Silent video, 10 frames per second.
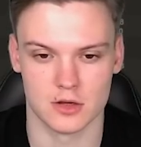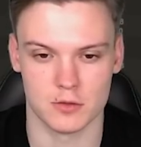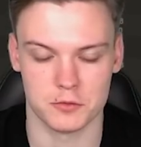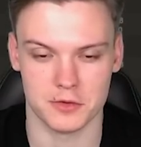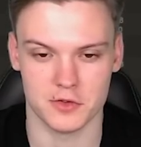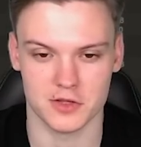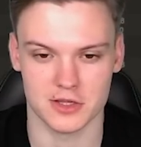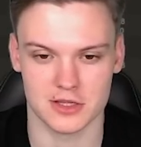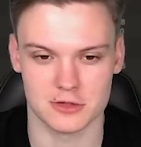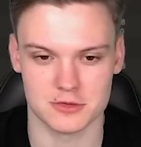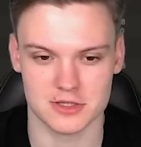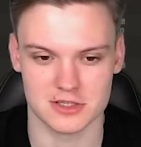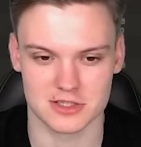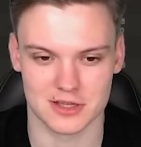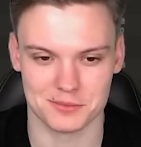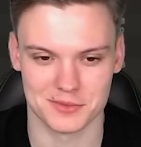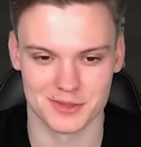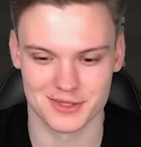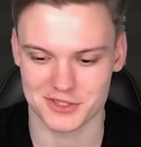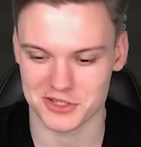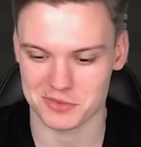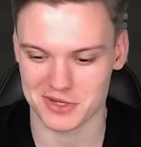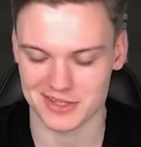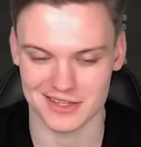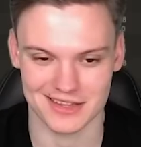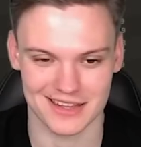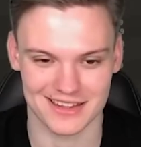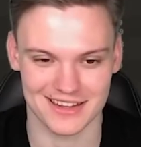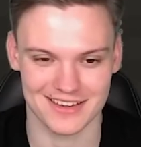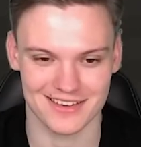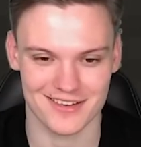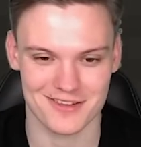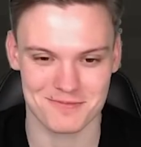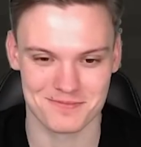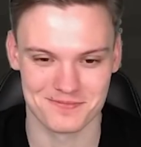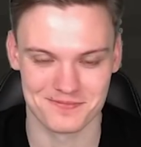hopefully you can get to see some checkmating technique here.